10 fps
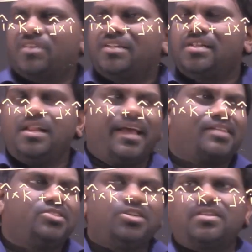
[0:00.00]
little
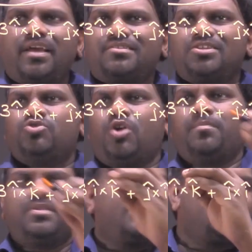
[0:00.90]
hectic
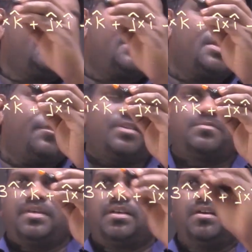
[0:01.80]
job, dear, seriously, if I
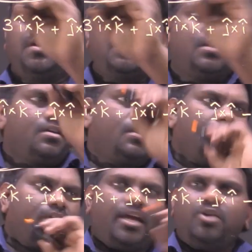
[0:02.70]
speak.
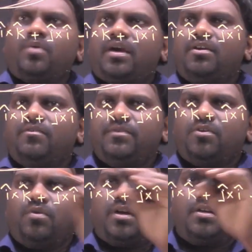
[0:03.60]
K to I,
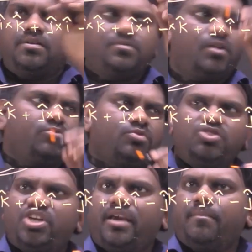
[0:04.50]
we wrote it. Now to
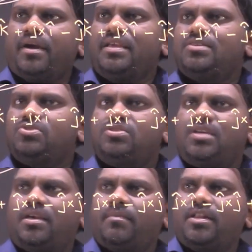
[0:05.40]
j
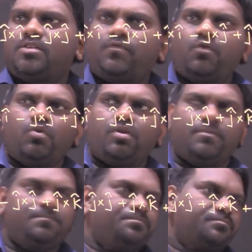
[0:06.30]
minus 4
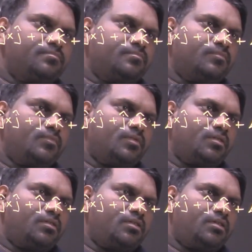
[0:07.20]

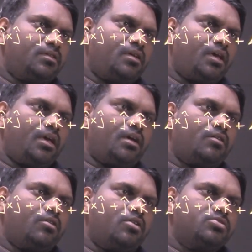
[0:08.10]
k
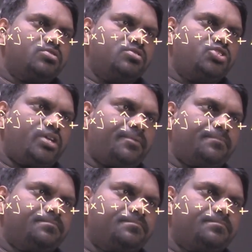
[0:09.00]
cross j.